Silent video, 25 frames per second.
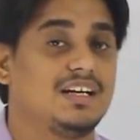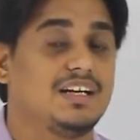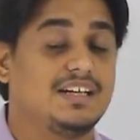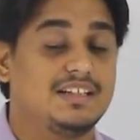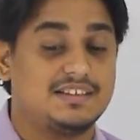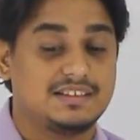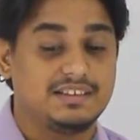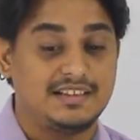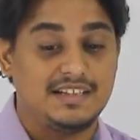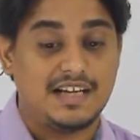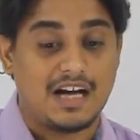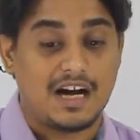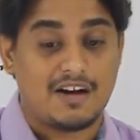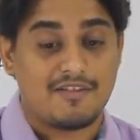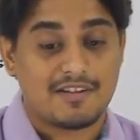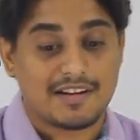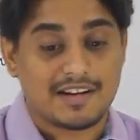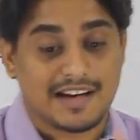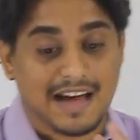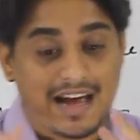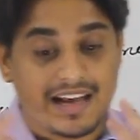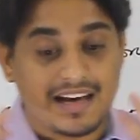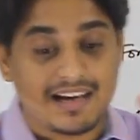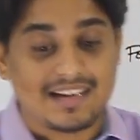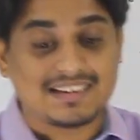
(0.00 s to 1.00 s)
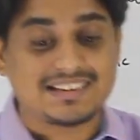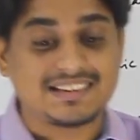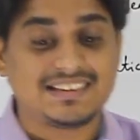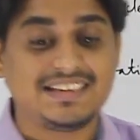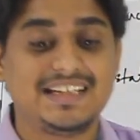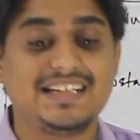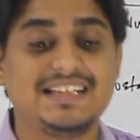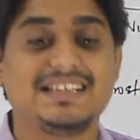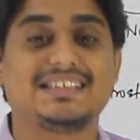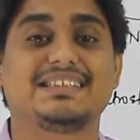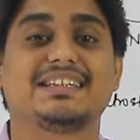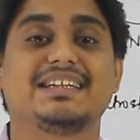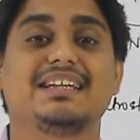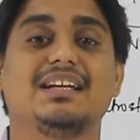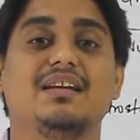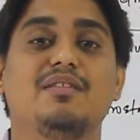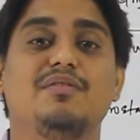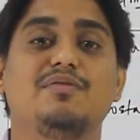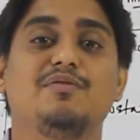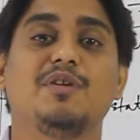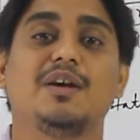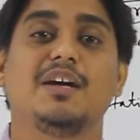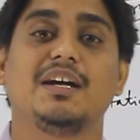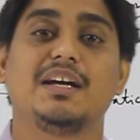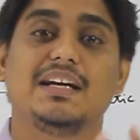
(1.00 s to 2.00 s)
See, our galaxy
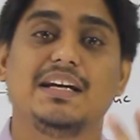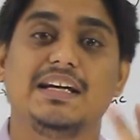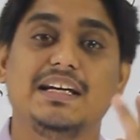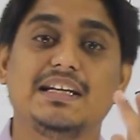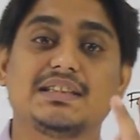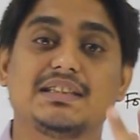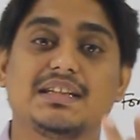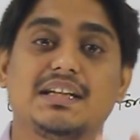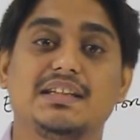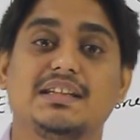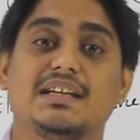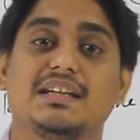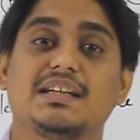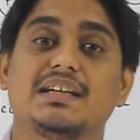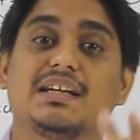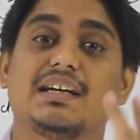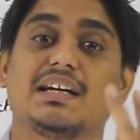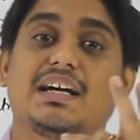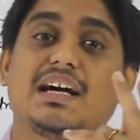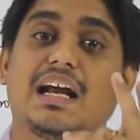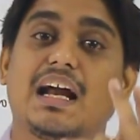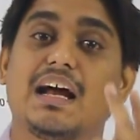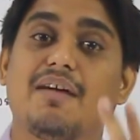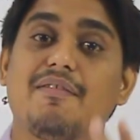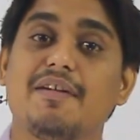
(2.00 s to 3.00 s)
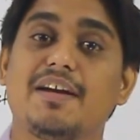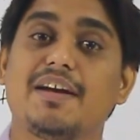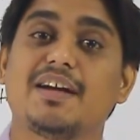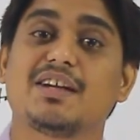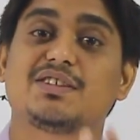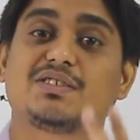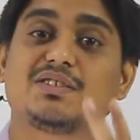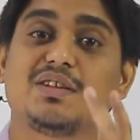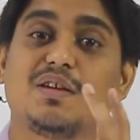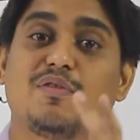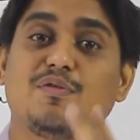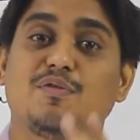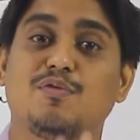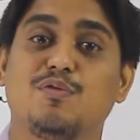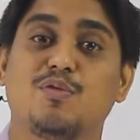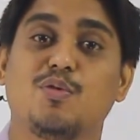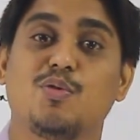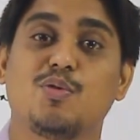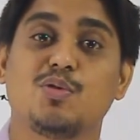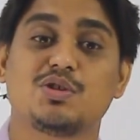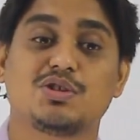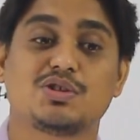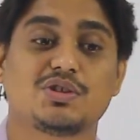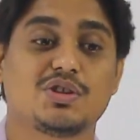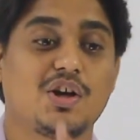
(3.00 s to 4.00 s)
itself is under a gravitational
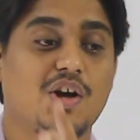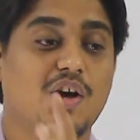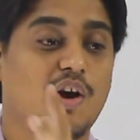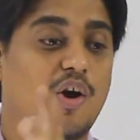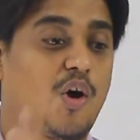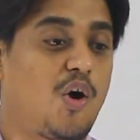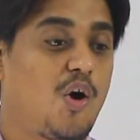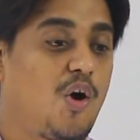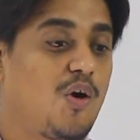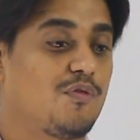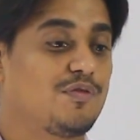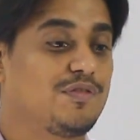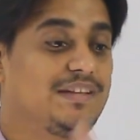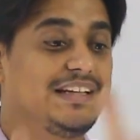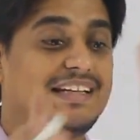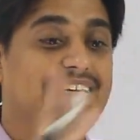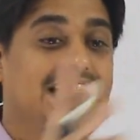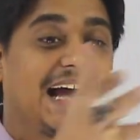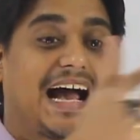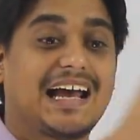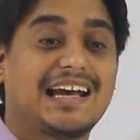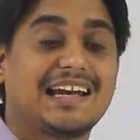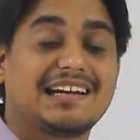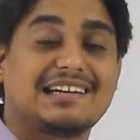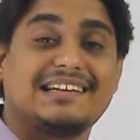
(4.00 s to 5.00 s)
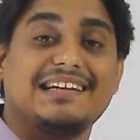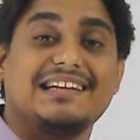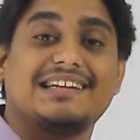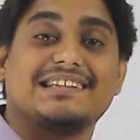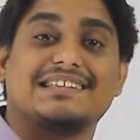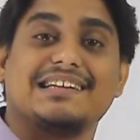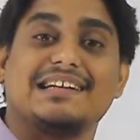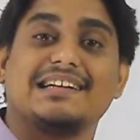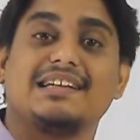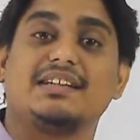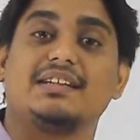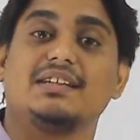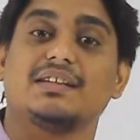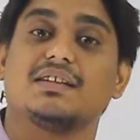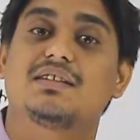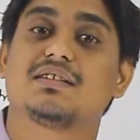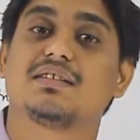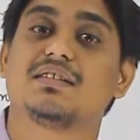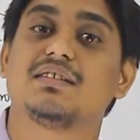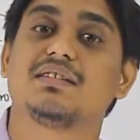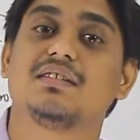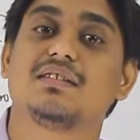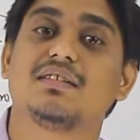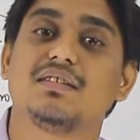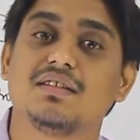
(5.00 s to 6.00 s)
force of the galactic center.
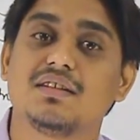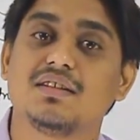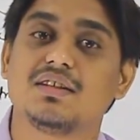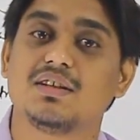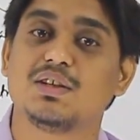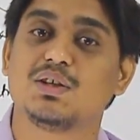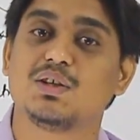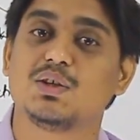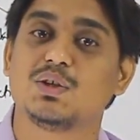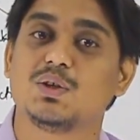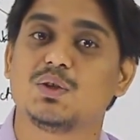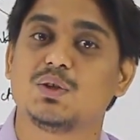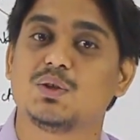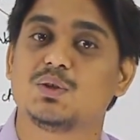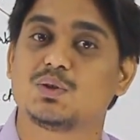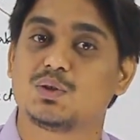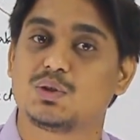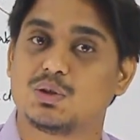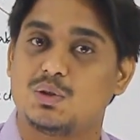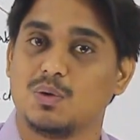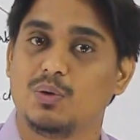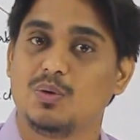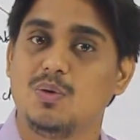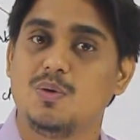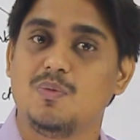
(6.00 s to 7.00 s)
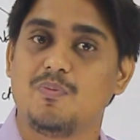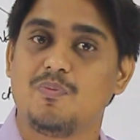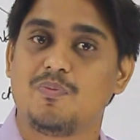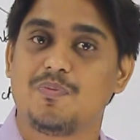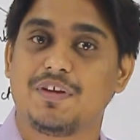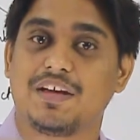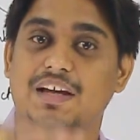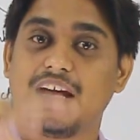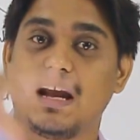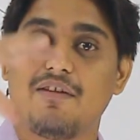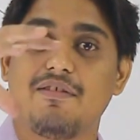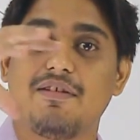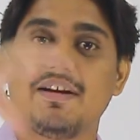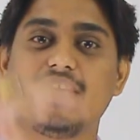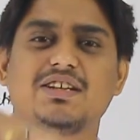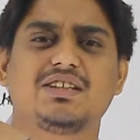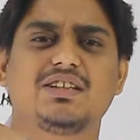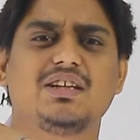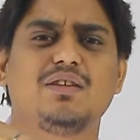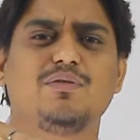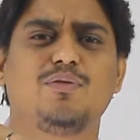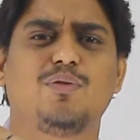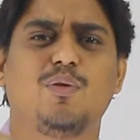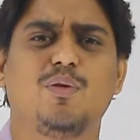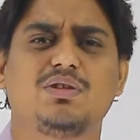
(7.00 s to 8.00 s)
So,
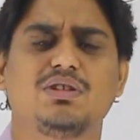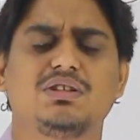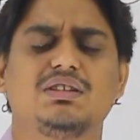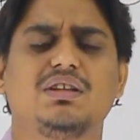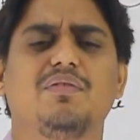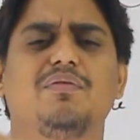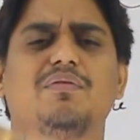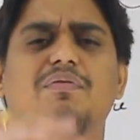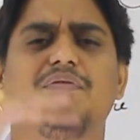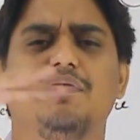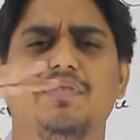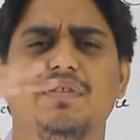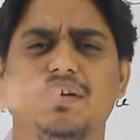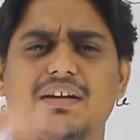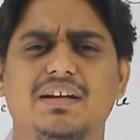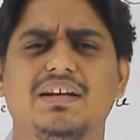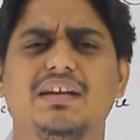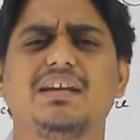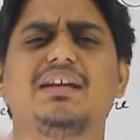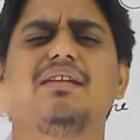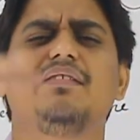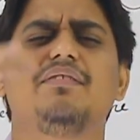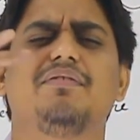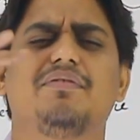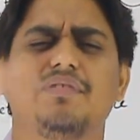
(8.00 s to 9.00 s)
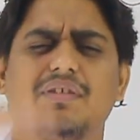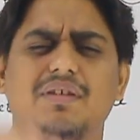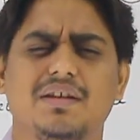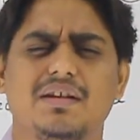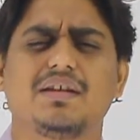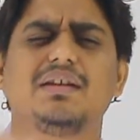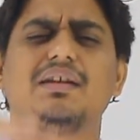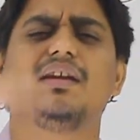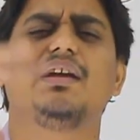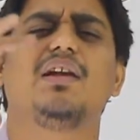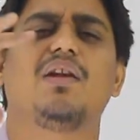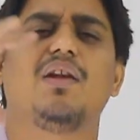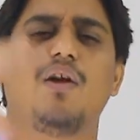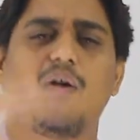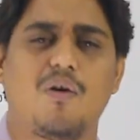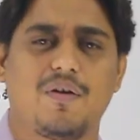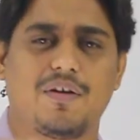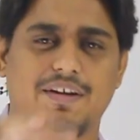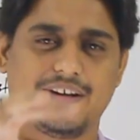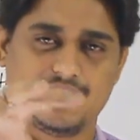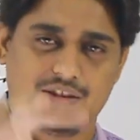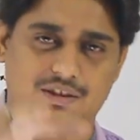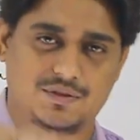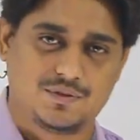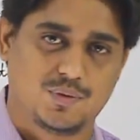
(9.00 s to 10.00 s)
gravitational force is a very long
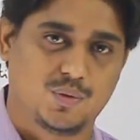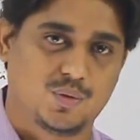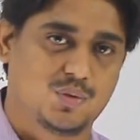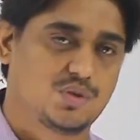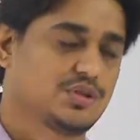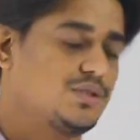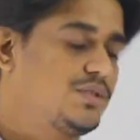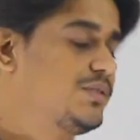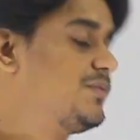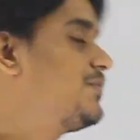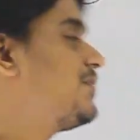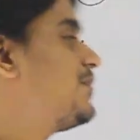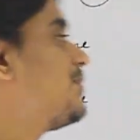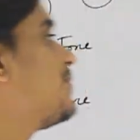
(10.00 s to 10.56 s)
range force.